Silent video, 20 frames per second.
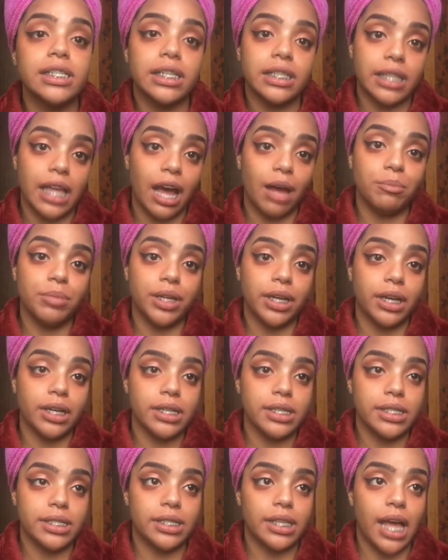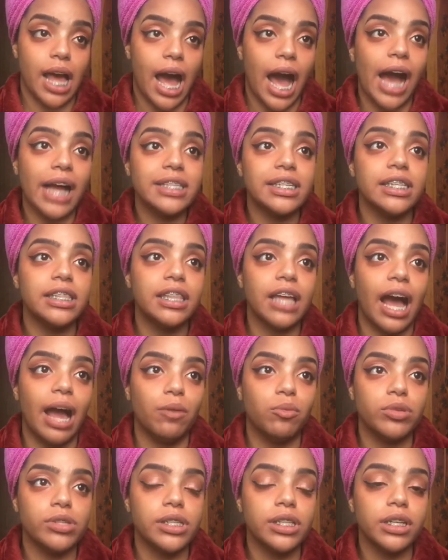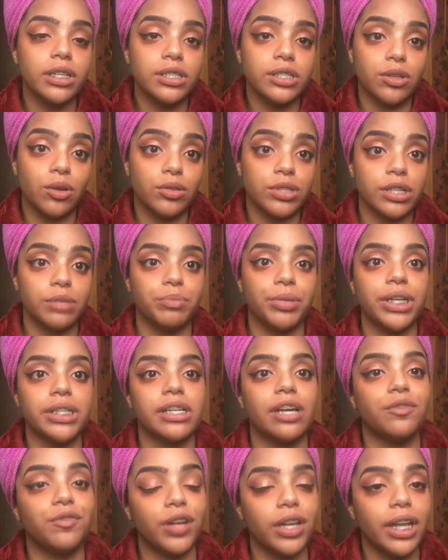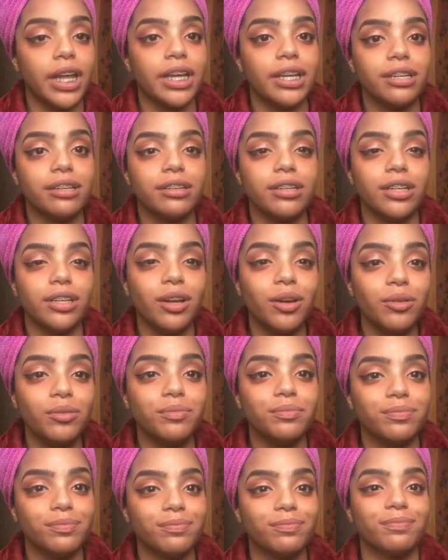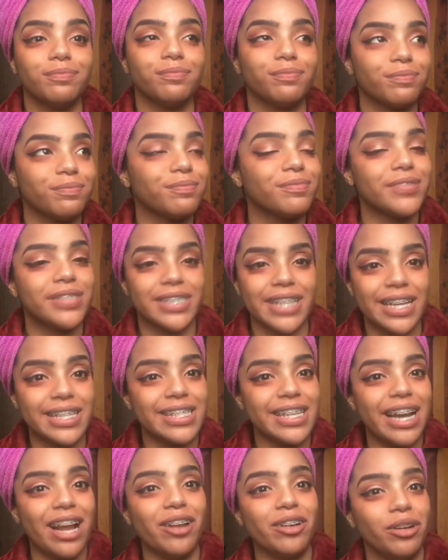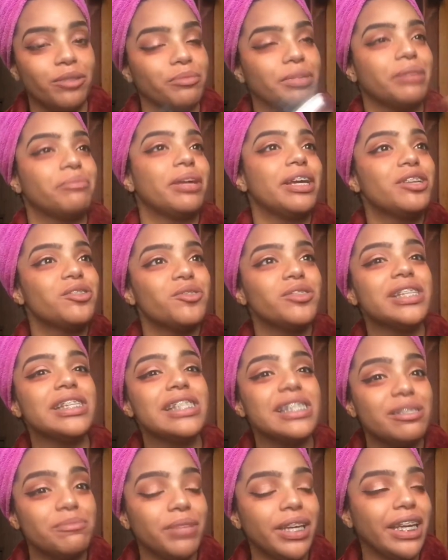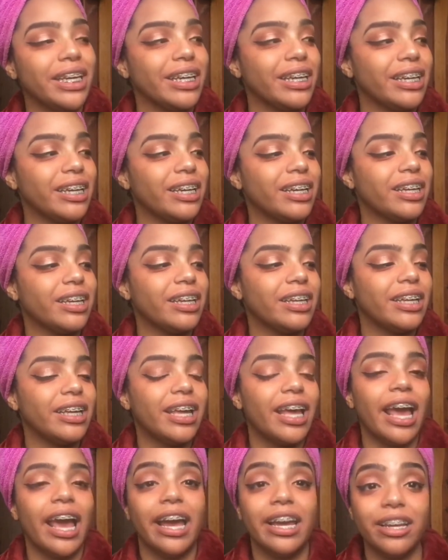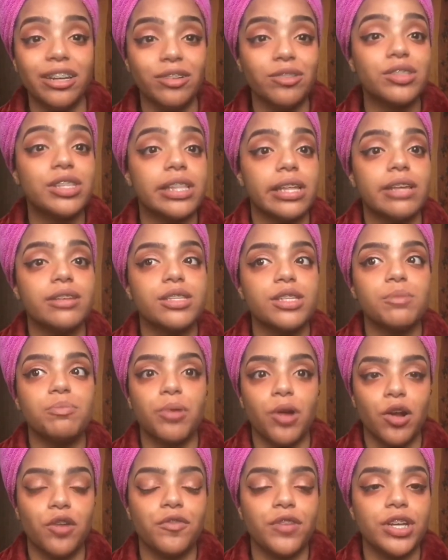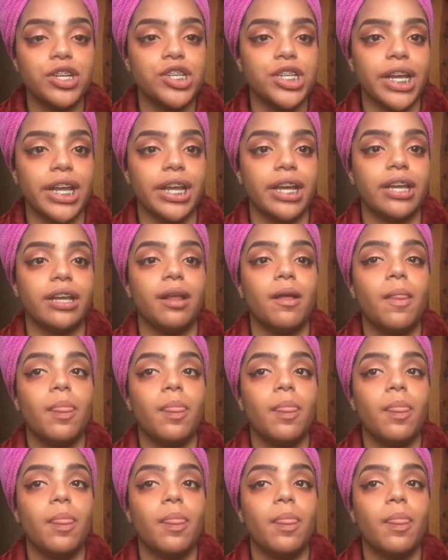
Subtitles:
did that because I went to the consultant because I felt like, you know, test it out on me, make sure this is me, and you know, it's the perfect shade.